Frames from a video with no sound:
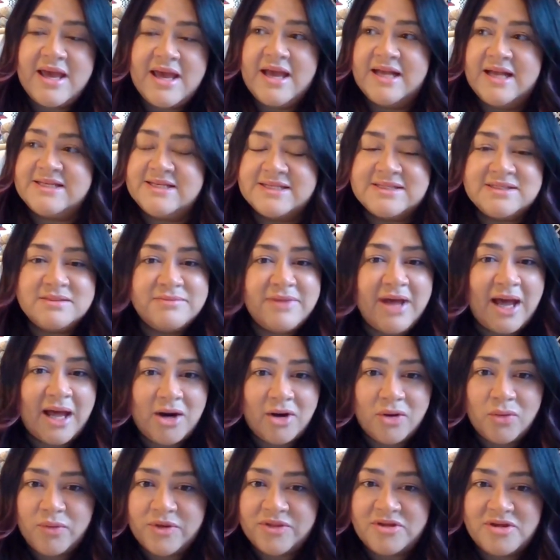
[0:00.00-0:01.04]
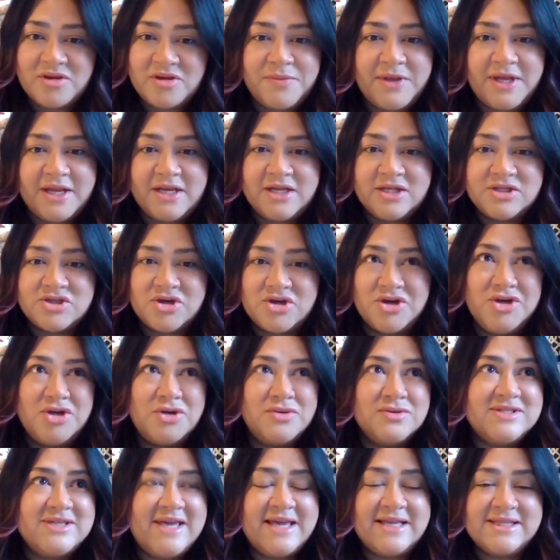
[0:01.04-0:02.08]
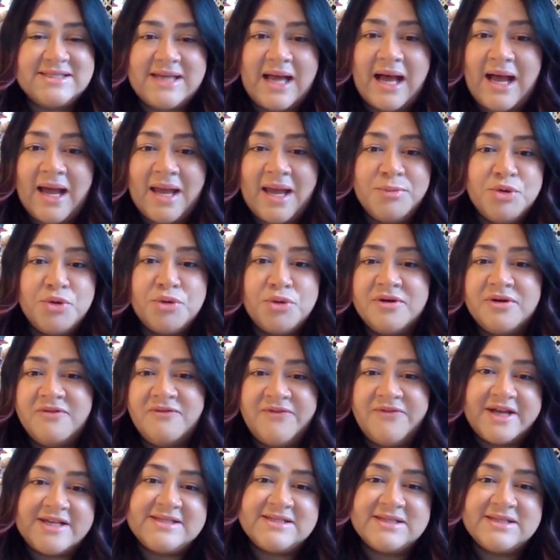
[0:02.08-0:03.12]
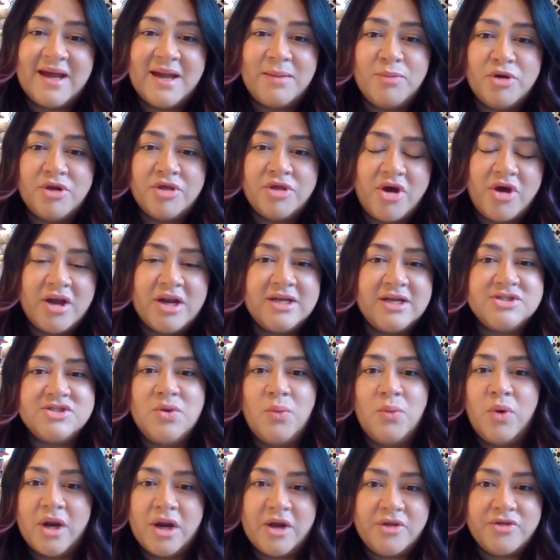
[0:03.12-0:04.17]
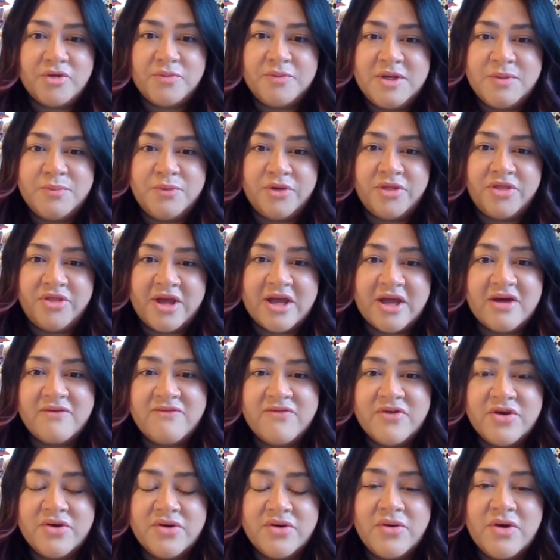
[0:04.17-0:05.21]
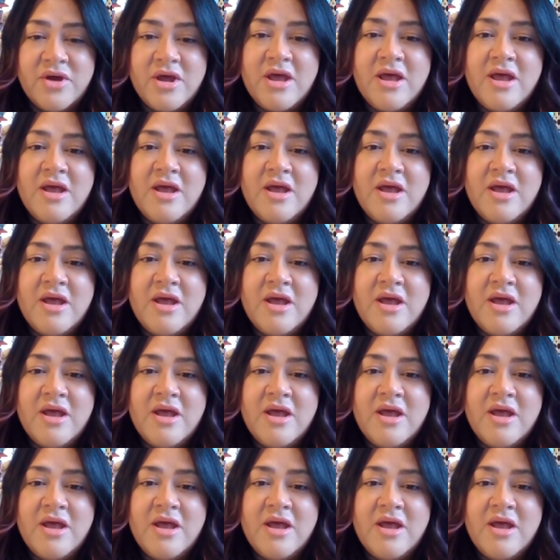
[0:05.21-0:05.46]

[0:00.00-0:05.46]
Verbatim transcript: It doesn't matter what the opinions are. You don't take time, you don't invest time or thought into what other people think of you.